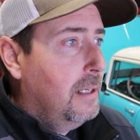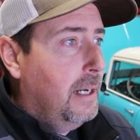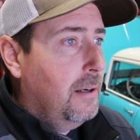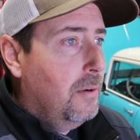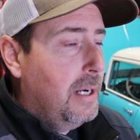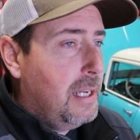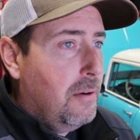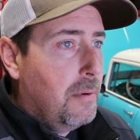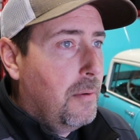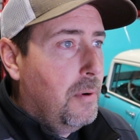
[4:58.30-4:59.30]
I don't know, I
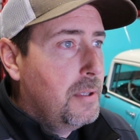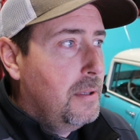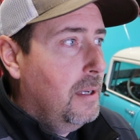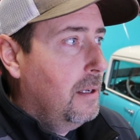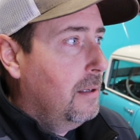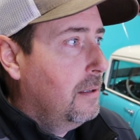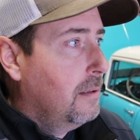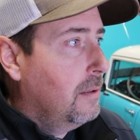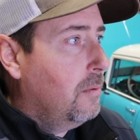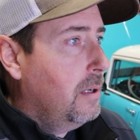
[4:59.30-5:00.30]
can't remember what the
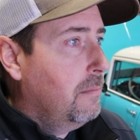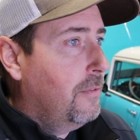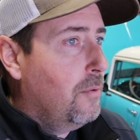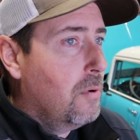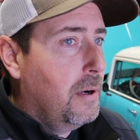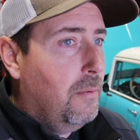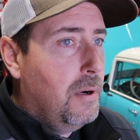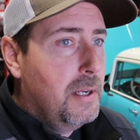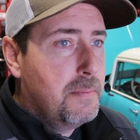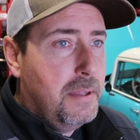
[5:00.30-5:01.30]
one before it
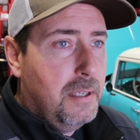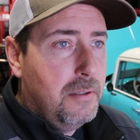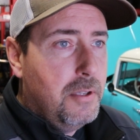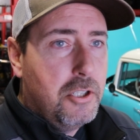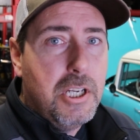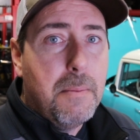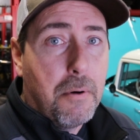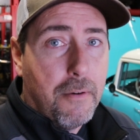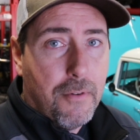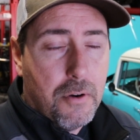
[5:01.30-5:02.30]
was, but the
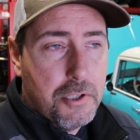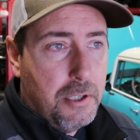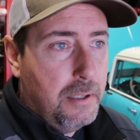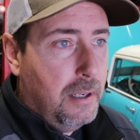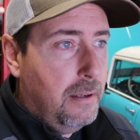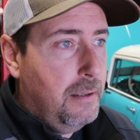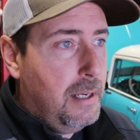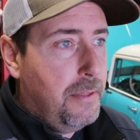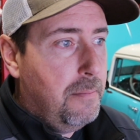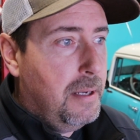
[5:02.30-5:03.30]
cheaper version,
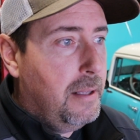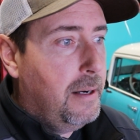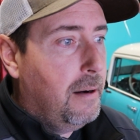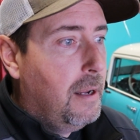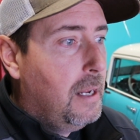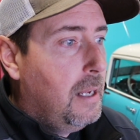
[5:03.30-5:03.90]
not the Bel Air.